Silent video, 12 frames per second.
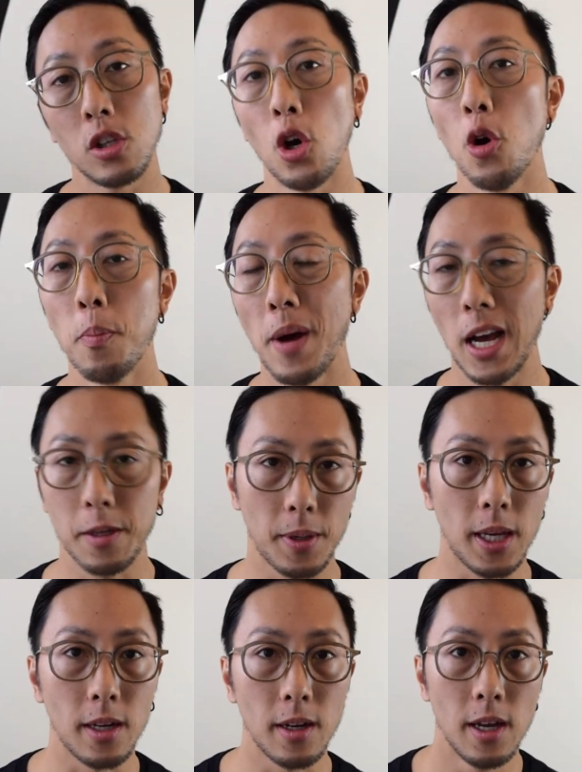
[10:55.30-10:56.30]
low back
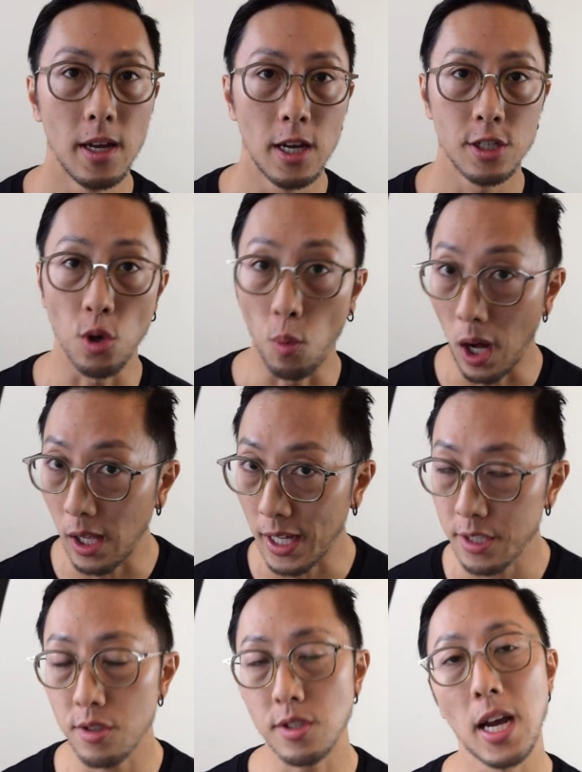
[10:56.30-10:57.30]
pain. So while
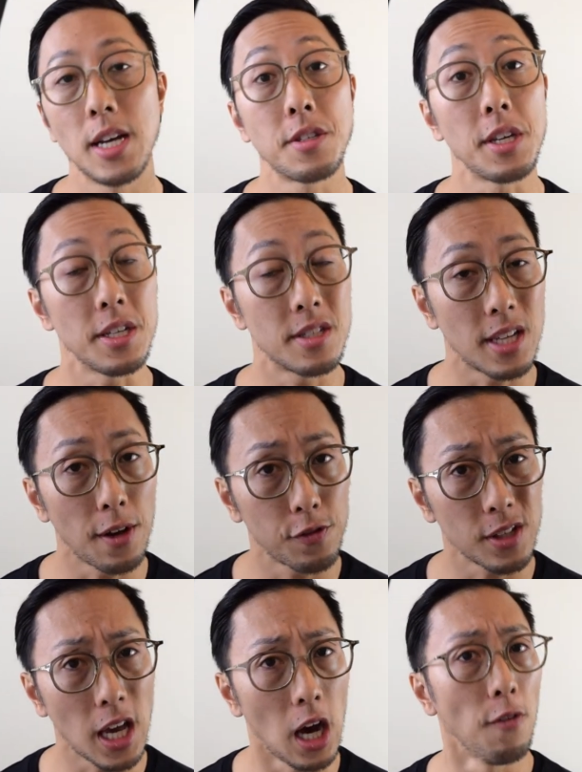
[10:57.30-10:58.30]
exercise is
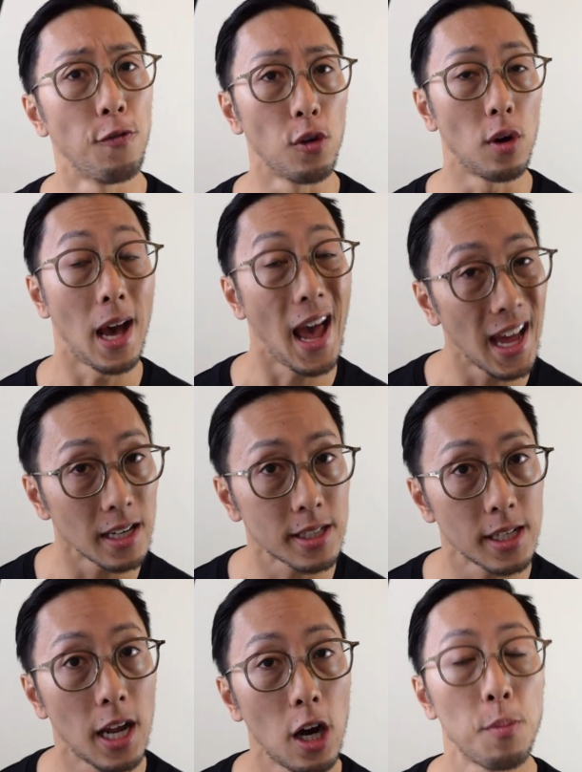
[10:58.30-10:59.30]
definitely helpful and
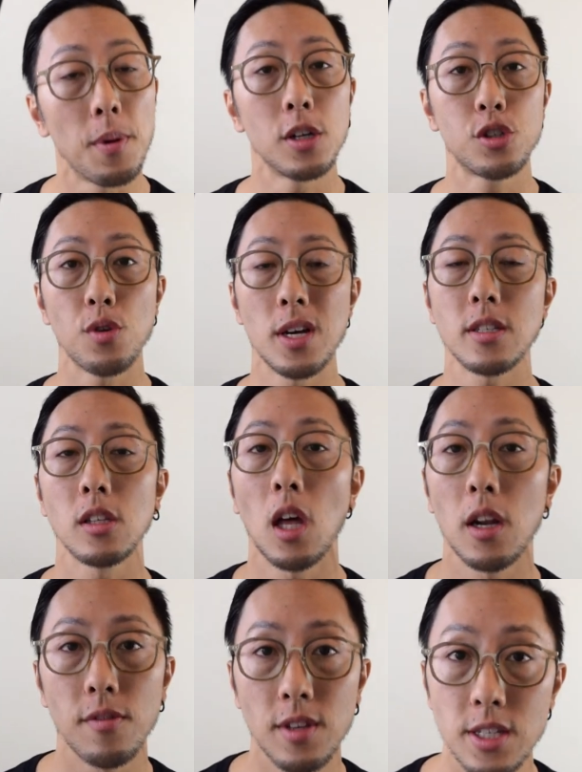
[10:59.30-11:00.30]
can help address a
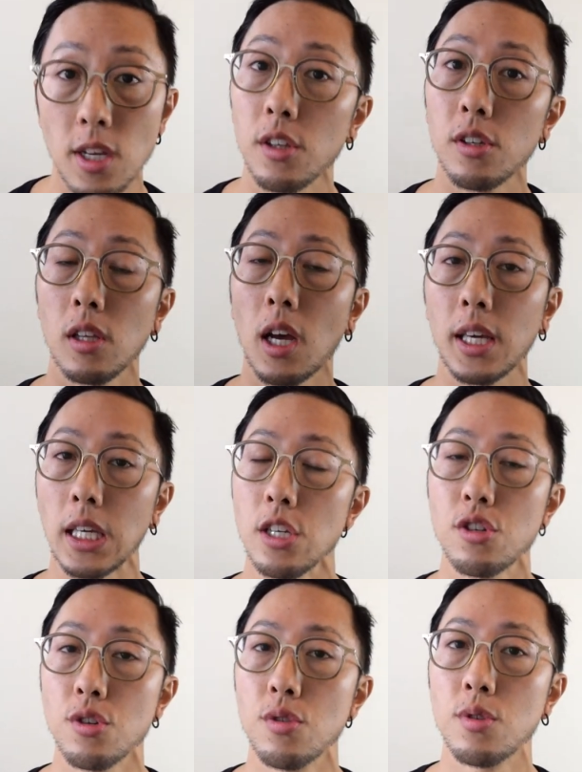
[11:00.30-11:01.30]
lot of these underlying
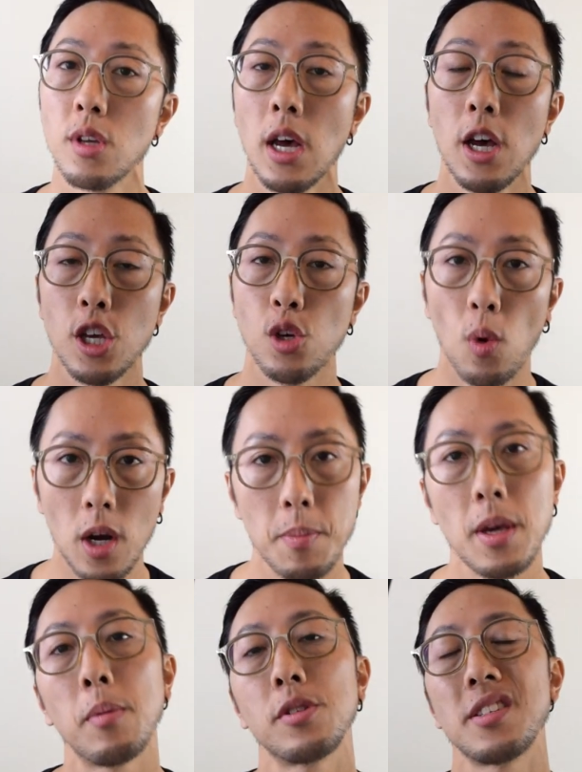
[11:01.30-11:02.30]
issues, you want to
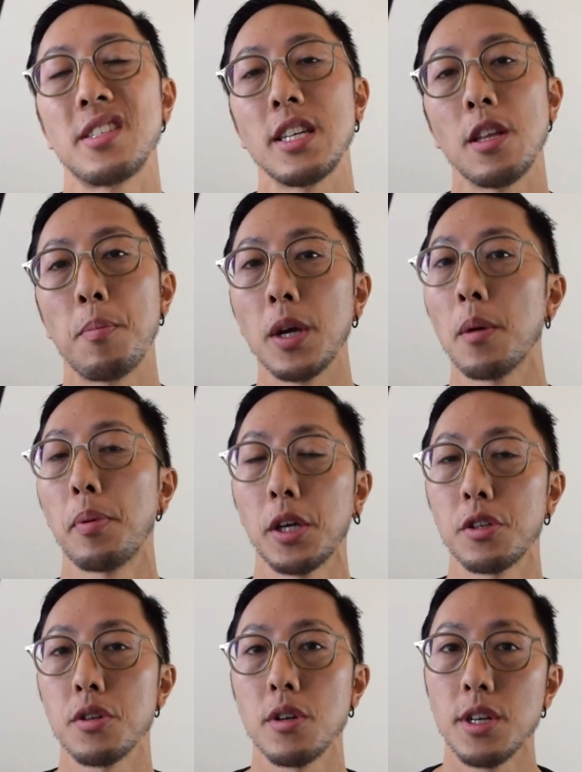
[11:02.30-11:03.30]
be able to see the bigger
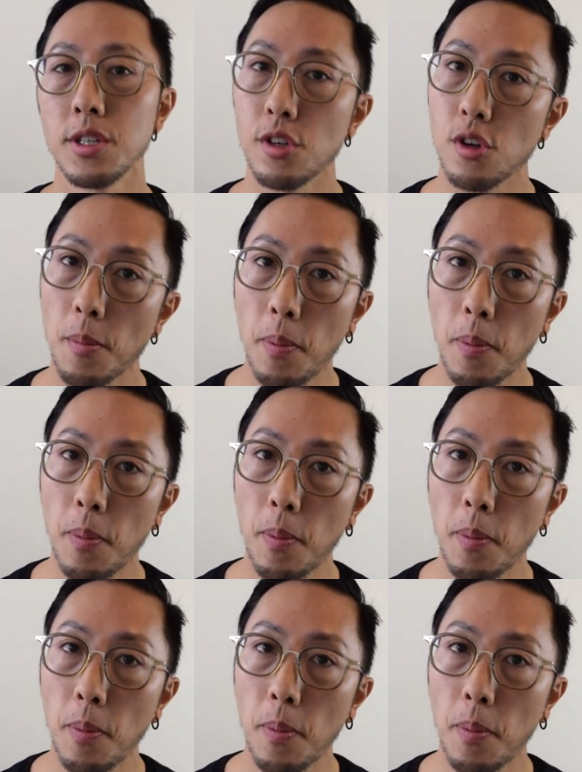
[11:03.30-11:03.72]
picture. Is it your